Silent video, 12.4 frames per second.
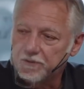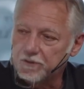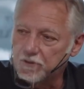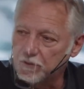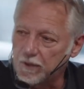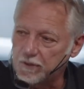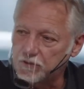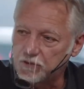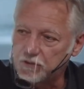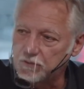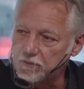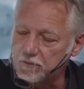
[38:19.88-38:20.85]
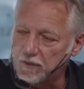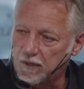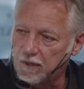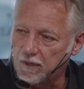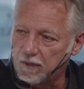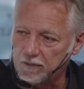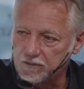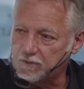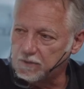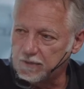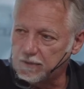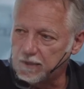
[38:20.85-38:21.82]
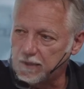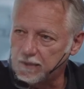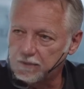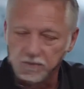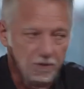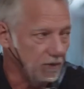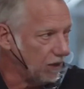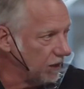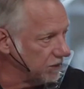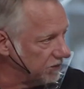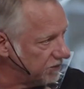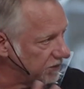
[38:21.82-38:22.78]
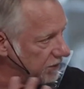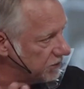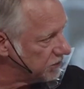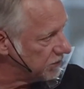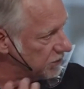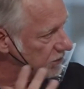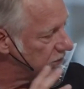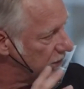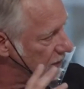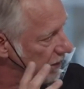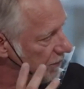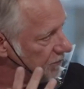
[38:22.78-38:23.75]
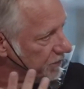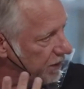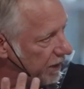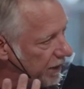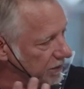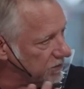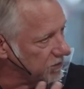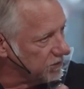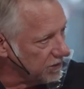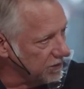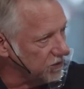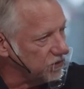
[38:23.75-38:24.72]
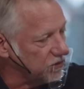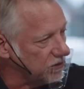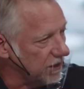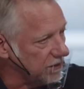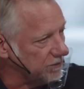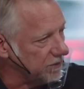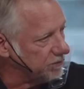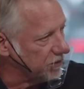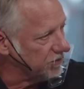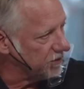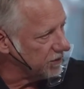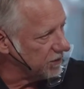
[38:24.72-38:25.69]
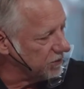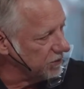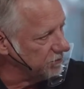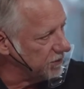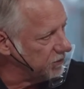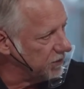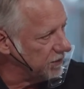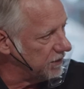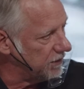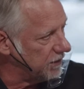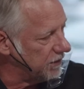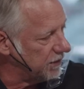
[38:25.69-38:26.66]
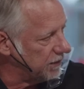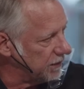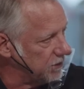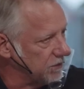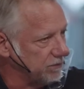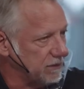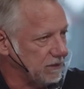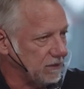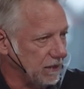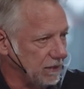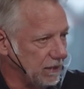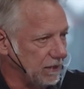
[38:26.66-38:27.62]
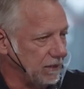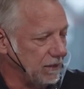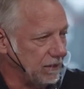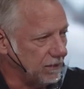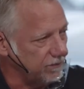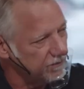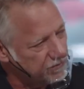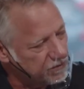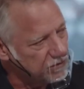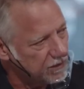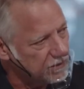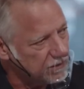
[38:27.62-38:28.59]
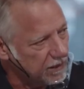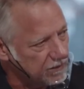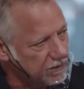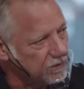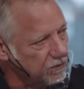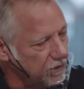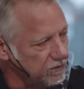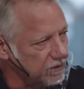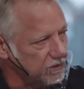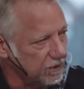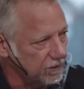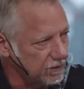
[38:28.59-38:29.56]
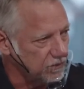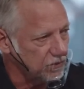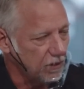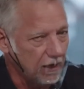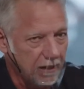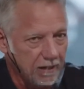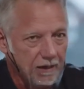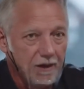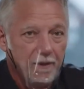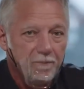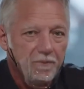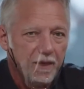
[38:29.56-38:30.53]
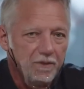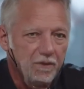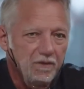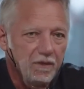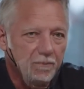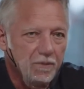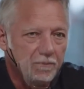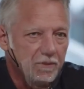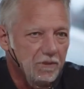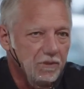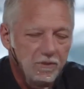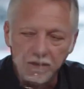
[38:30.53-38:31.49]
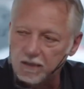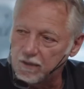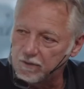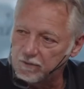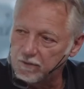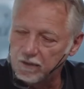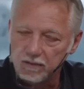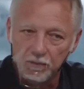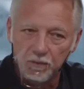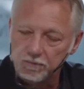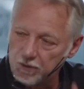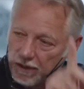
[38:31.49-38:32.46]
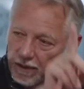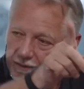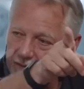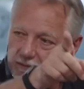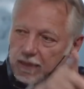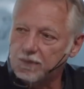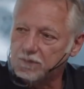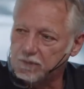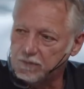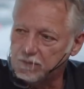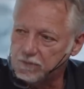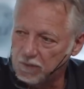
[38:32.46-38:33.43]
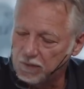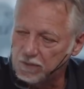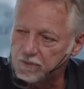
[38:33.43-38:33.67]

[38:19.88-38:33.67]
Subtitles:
do I shoot on sunny days. So all of this is, conditions had to be perfect. It couldn't be windy, and it couldn't be sunny. And a few days I did go out in the sun and try, and there are a couple of images that are, the one behind the desk is on a